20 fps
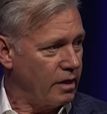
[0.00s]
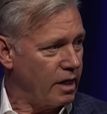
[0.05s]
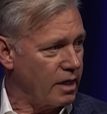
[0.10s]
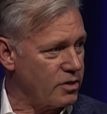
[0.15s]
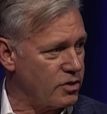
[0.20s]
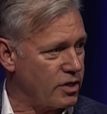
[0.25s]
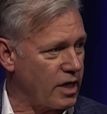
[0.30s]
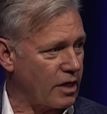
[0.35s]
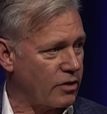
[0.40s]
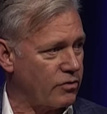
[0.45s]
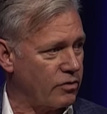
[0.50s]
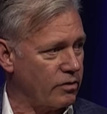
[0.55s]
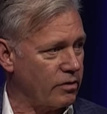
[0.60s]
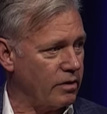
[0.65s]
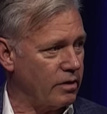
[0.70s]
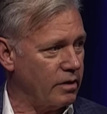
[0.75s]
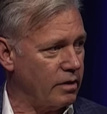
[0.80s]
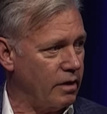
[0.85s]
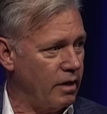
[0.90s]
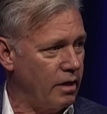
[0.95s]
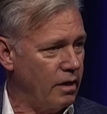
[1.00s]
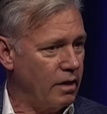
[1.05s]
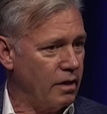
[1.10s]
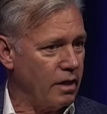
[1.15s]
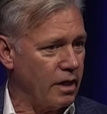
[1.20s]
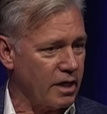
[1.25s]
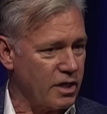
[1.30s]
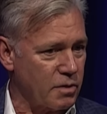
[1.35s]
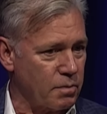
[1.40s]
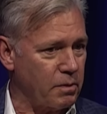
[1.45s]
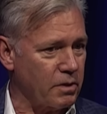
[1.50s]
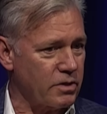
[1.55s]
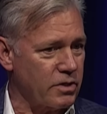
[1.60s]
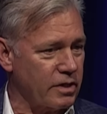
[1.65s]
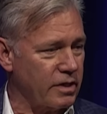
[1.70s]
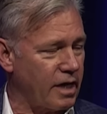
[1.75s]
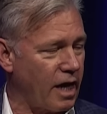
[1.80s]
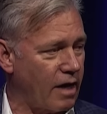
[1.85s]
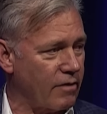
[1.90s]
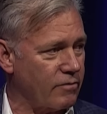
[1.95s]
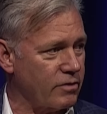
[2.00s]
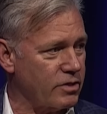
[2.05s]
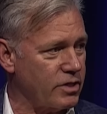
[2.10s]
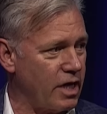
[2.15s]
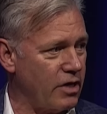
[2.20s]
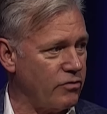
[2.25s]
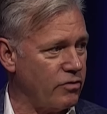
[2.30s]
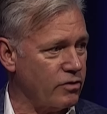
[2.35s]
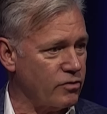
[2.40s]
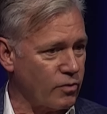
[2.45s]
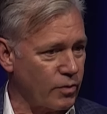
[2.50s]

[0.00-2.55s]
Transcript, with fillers: a sexually explicit conversation.